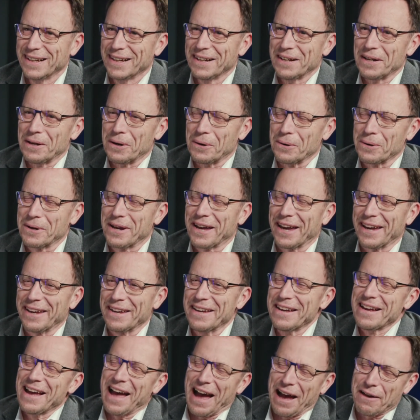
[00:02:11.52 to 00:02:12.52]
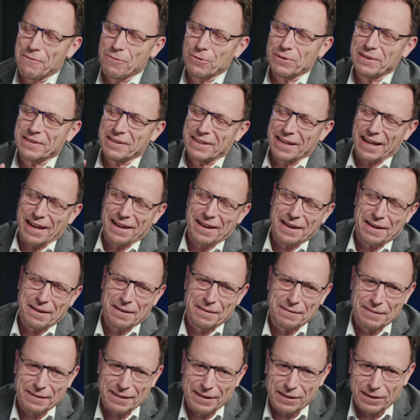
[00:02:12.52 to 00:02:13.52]
Okay, I would
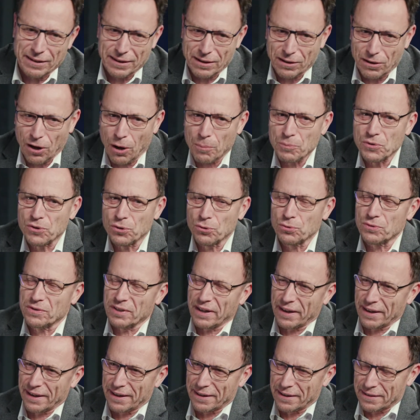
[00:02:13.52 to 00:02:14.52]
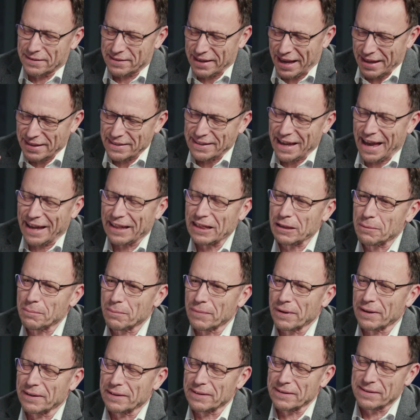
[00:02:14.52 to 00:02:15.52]
come to the
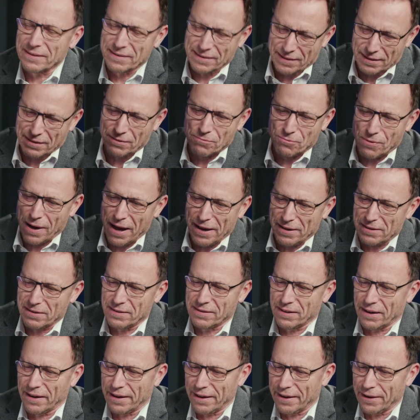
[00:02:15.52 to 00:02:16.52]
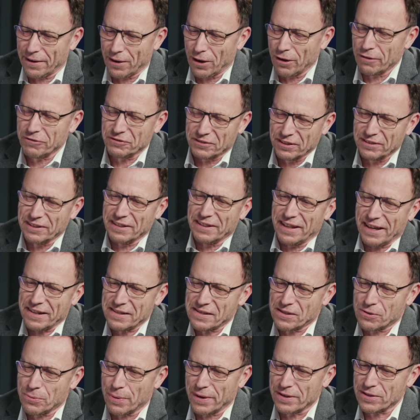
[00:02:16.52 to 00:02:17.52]
entanglement right after the
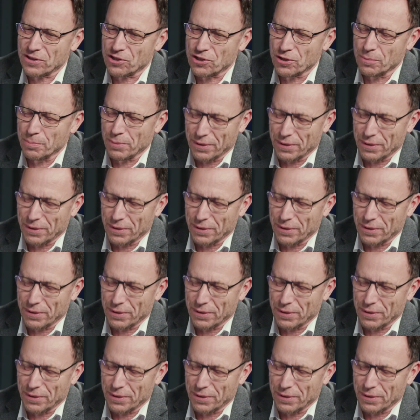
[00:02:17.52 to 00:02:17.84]
next question, but